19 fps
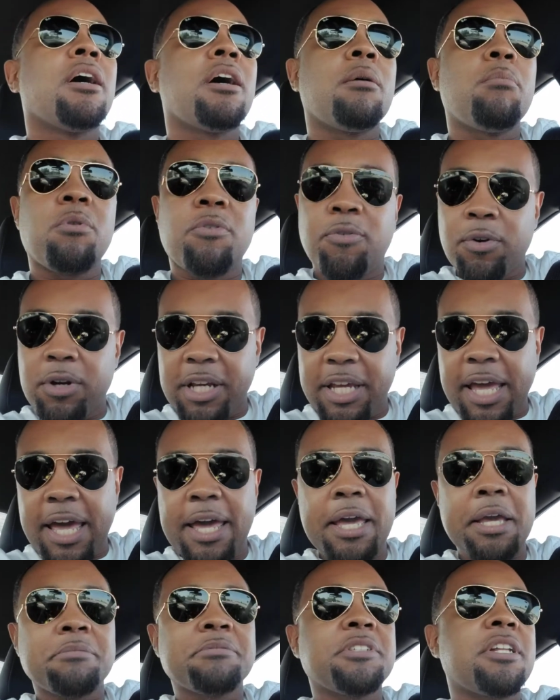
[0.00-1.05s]
before the
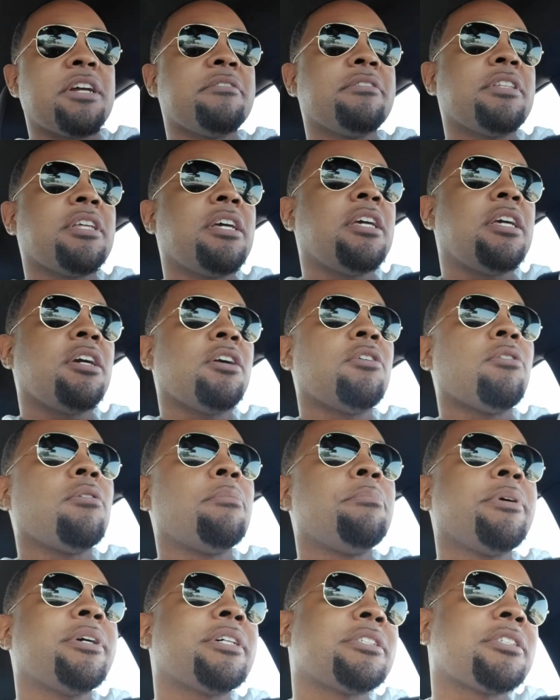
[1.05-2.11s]
games and everything get going,
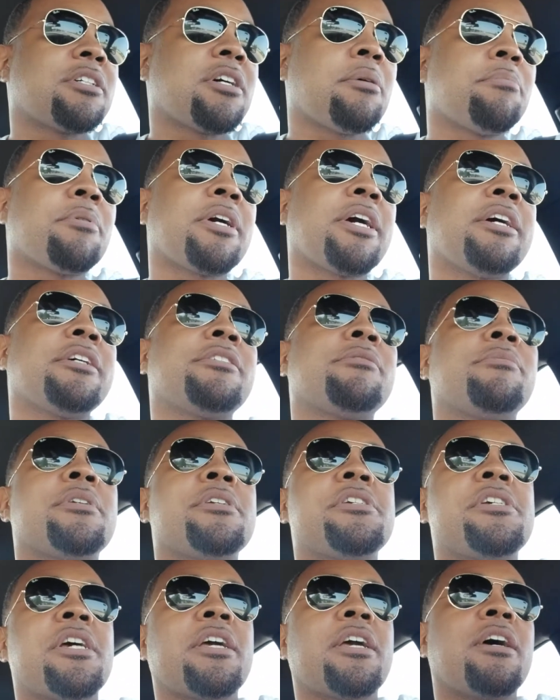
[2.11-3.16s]
because a couple games I want to
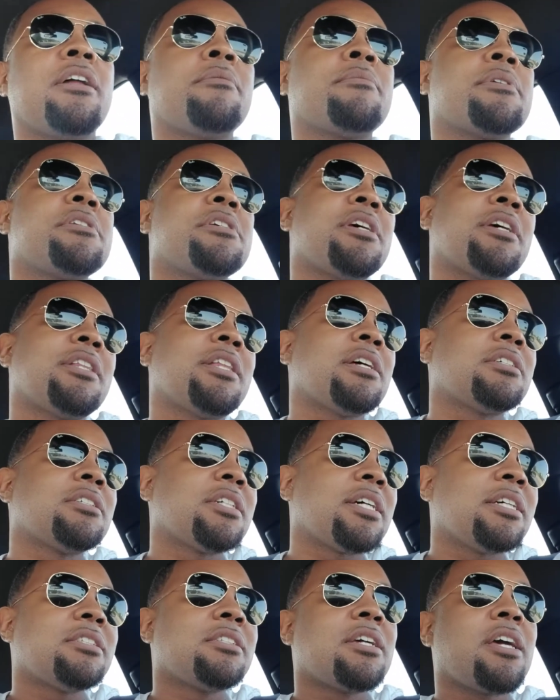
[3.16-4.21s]
check out. I want to check that
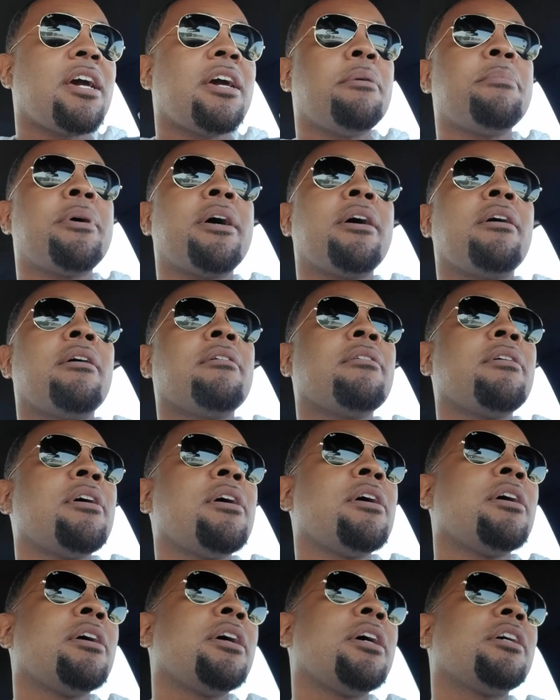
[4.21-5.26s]
Saints game out
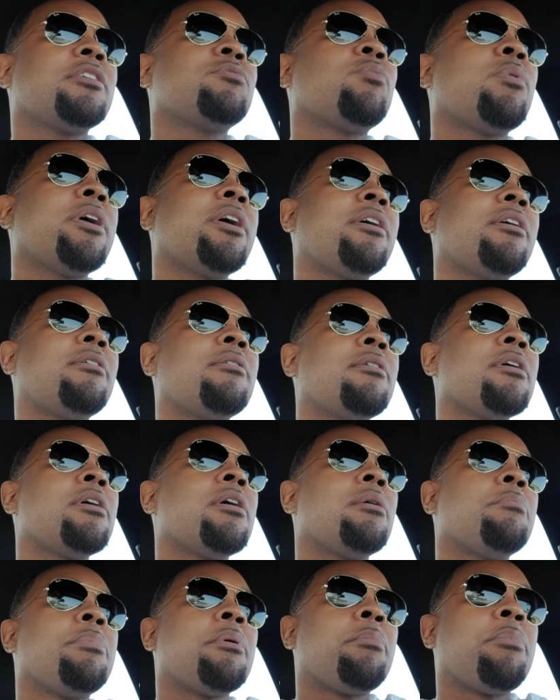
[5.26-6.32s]
as well.
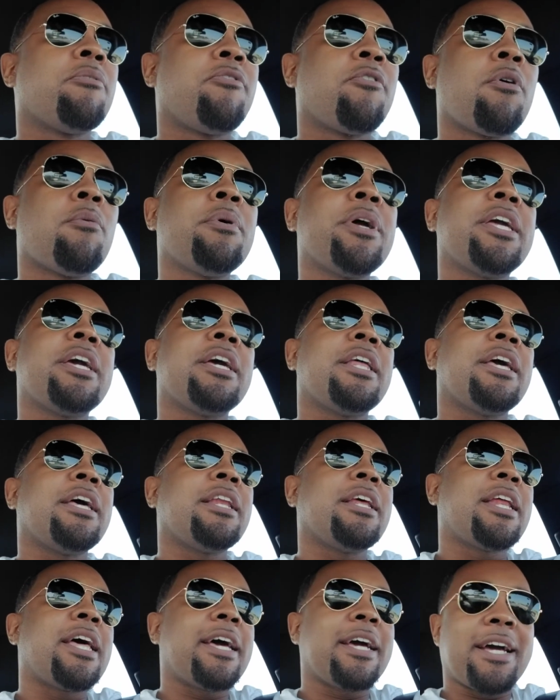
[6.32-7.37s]
But before we get
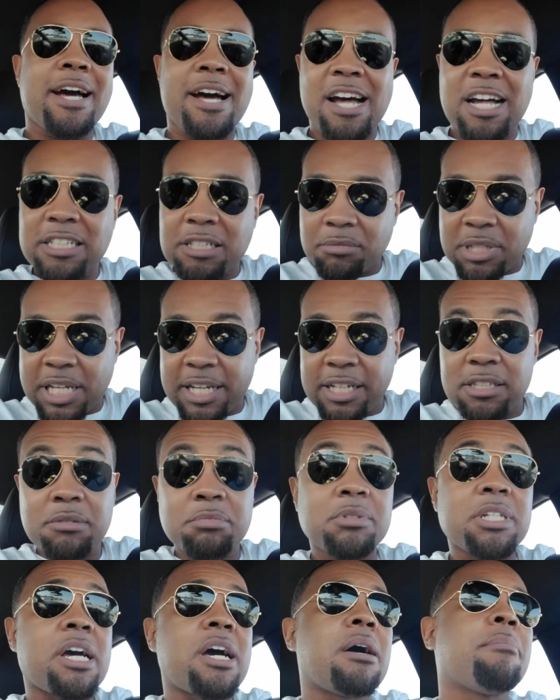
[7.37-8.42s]
into that, guys, I'm taking some
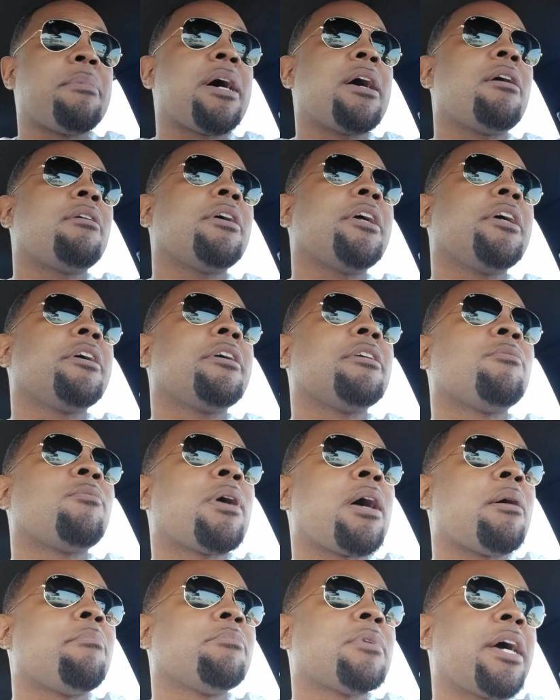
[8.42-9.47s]
time out here
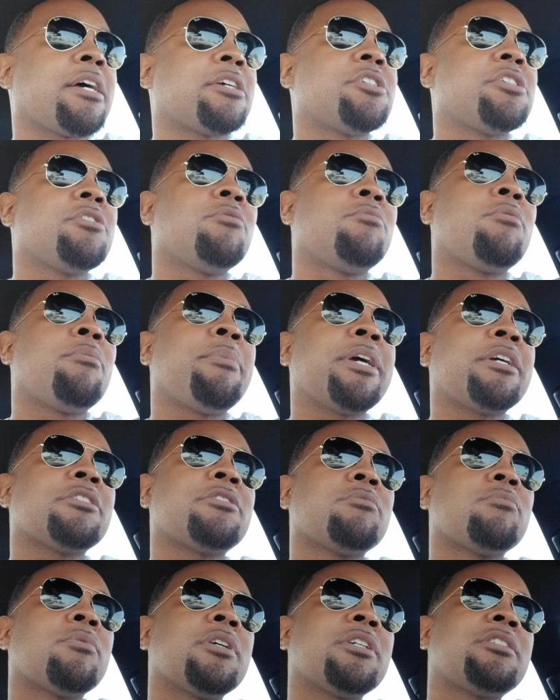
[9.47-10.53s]
while we're making
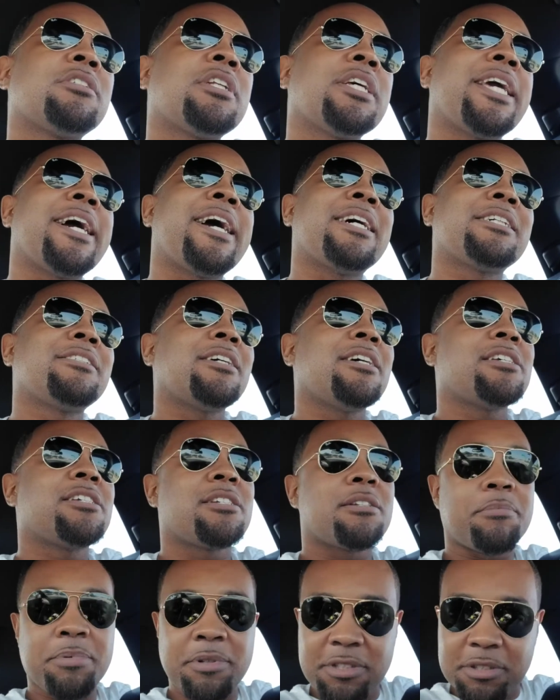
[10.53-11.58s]
some runs to the gas
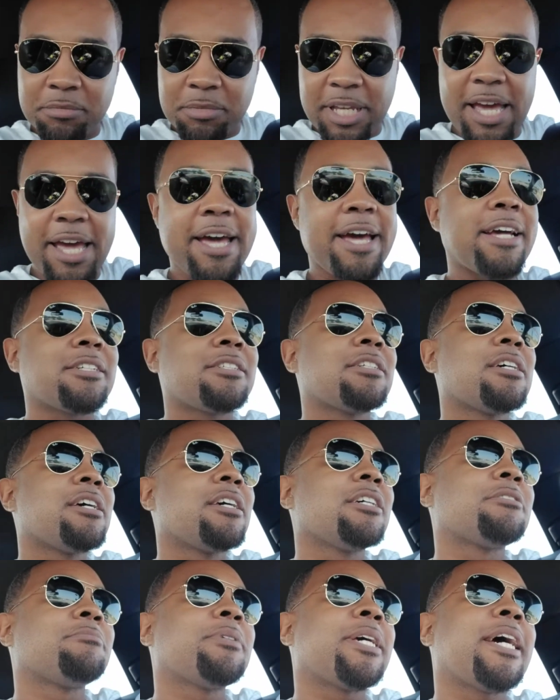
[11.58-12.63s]
station to put some gas,
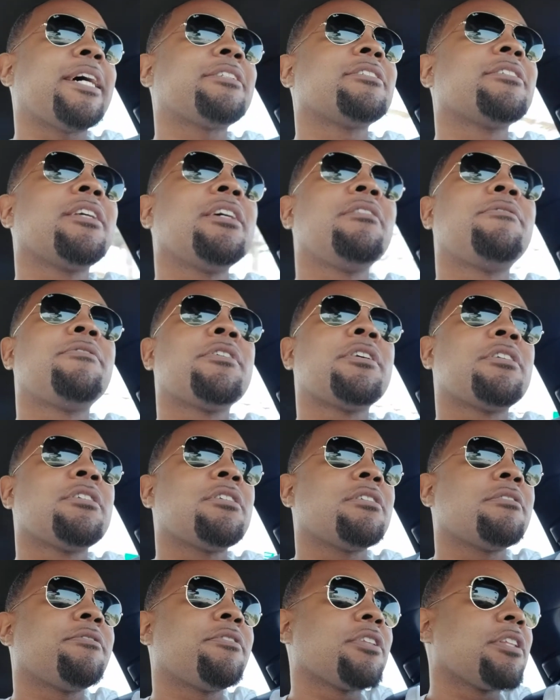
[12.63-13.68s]
get some gasoline for
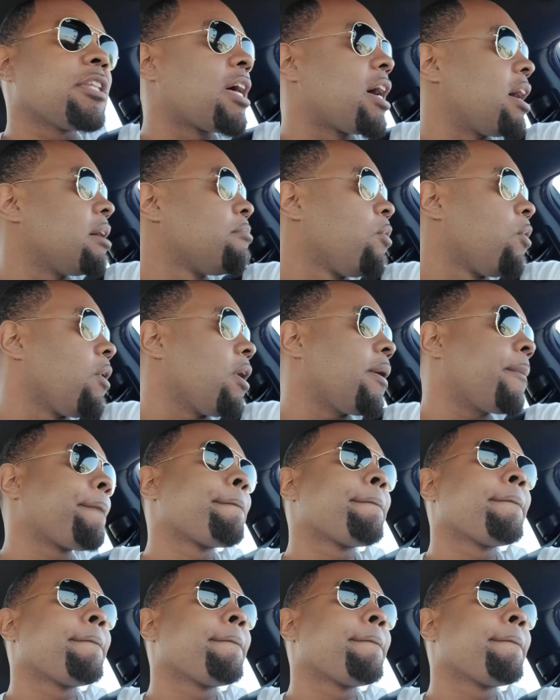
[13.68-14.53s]
the lawnmower.